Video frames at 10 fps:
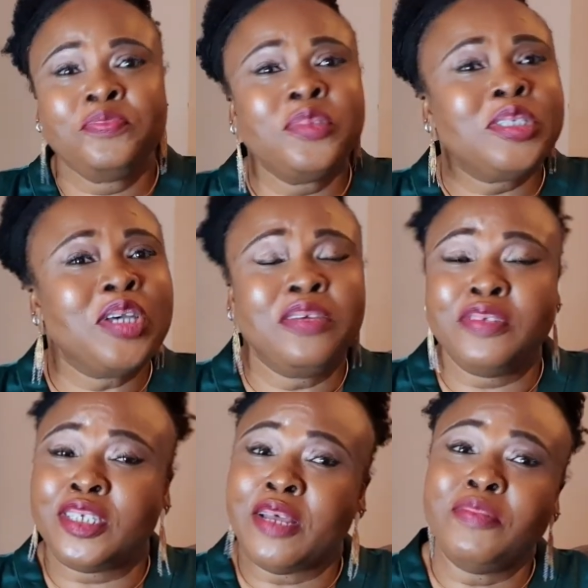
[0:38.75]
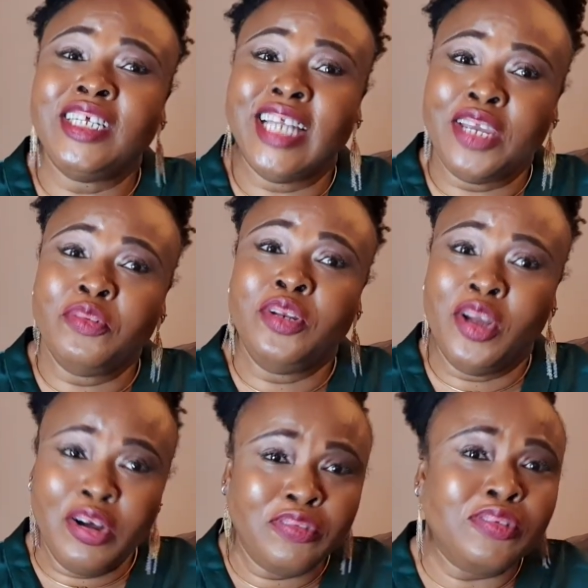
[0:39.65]
So if it's something that you
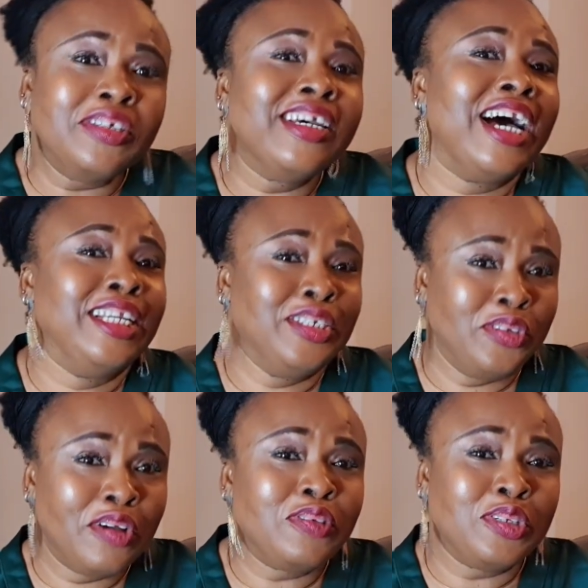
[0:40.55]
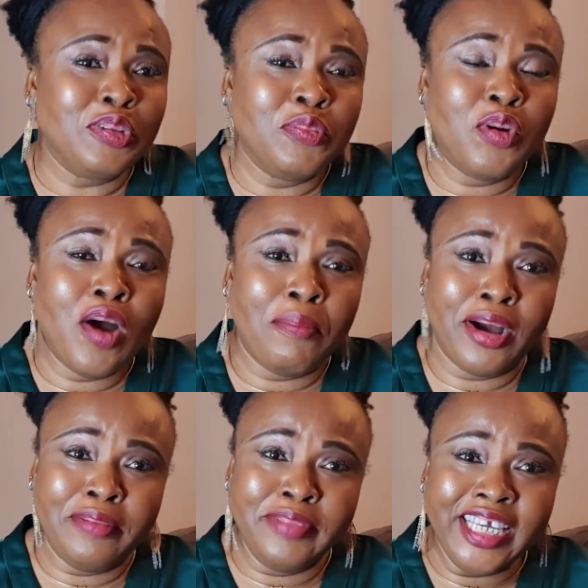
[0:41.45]
love and you love to know more
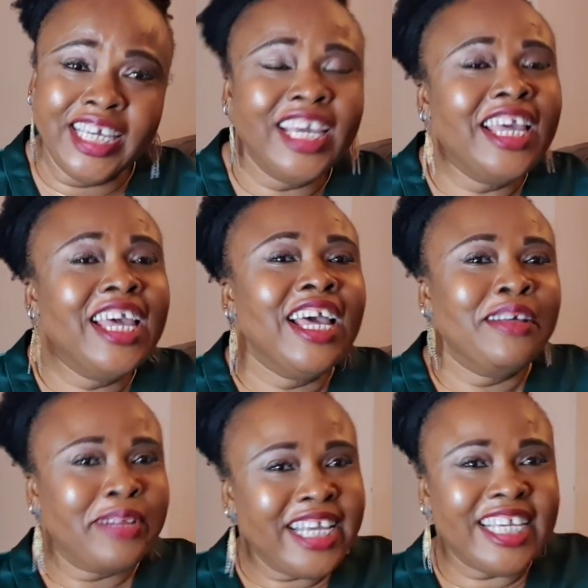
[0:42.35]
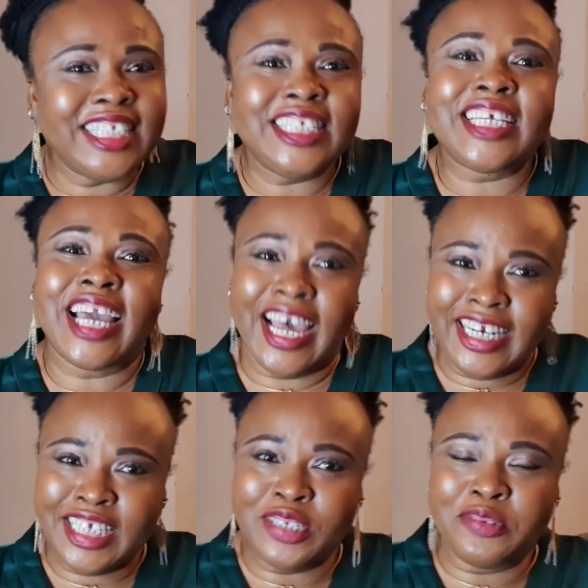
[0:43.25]
about me, please
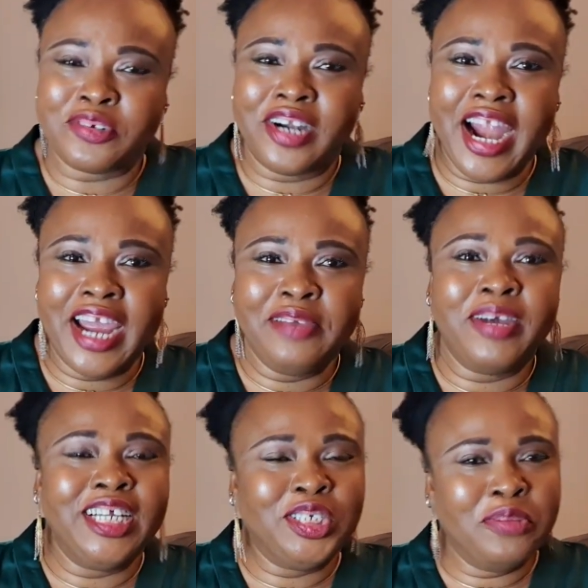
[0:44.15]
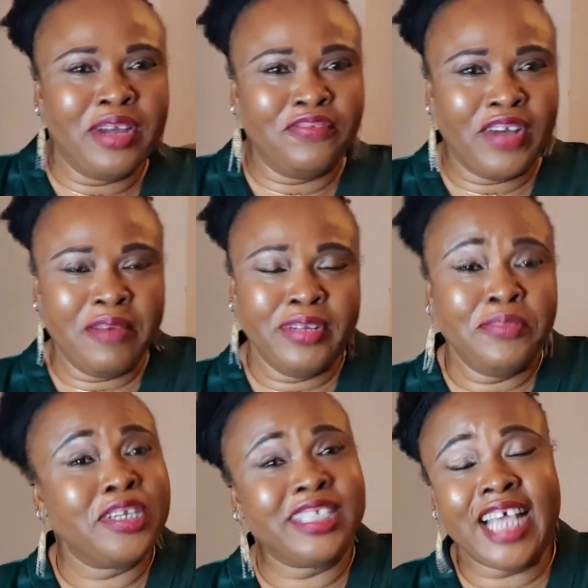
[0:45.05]
kindly subscribe and join my family,
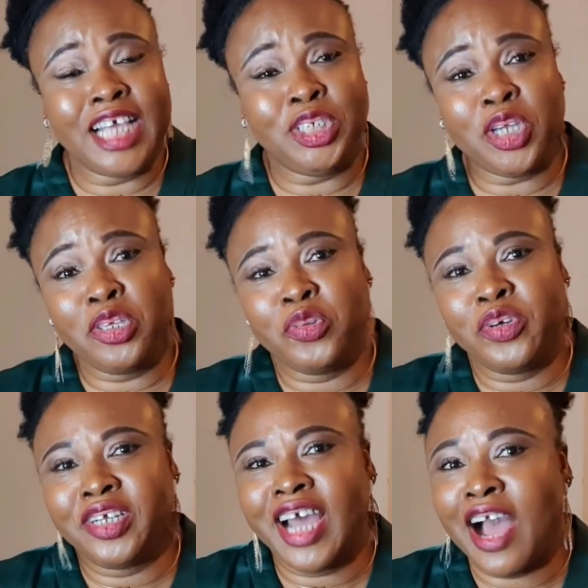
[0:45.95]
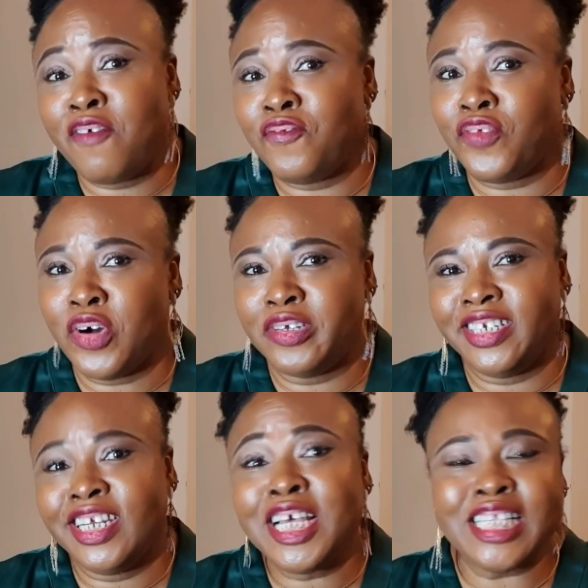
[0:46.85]
because I assure you we're gonna have fun,
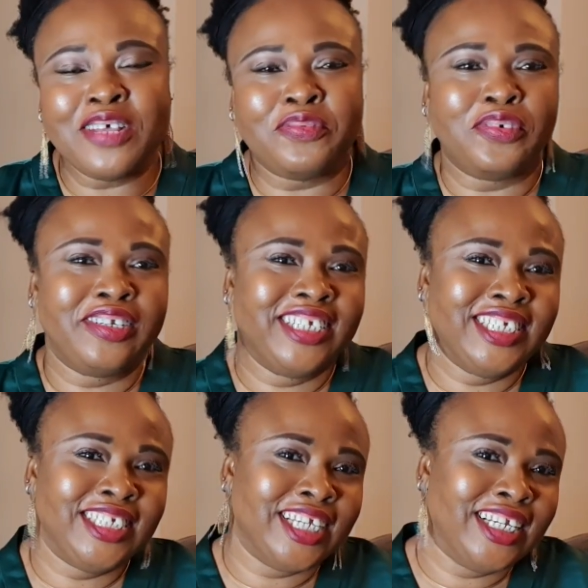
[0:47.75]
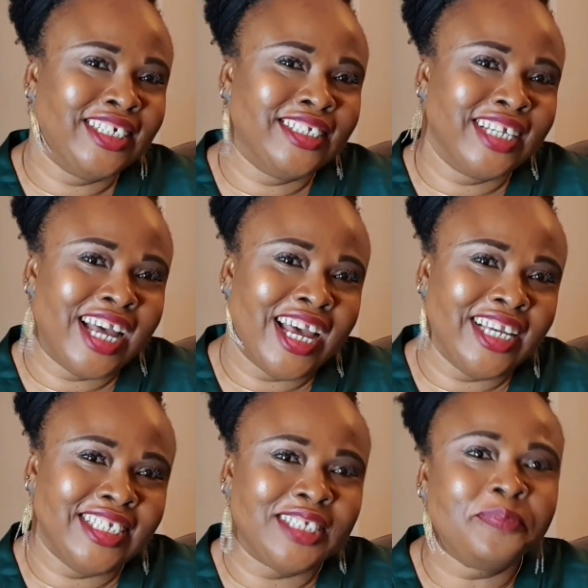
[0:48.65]
lots of fun on this channel,
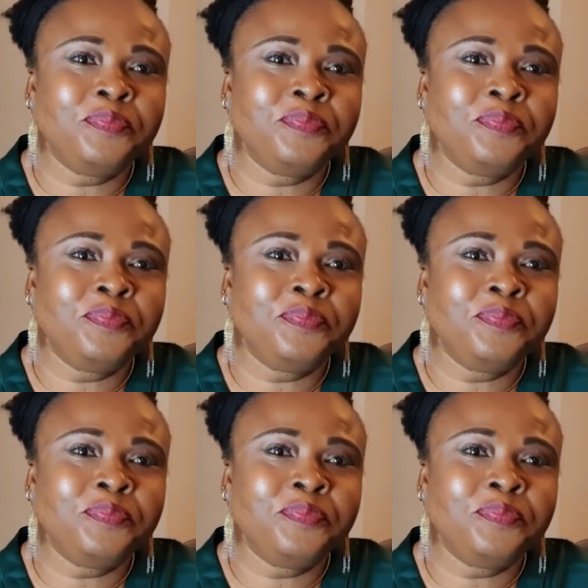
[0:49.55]
guys.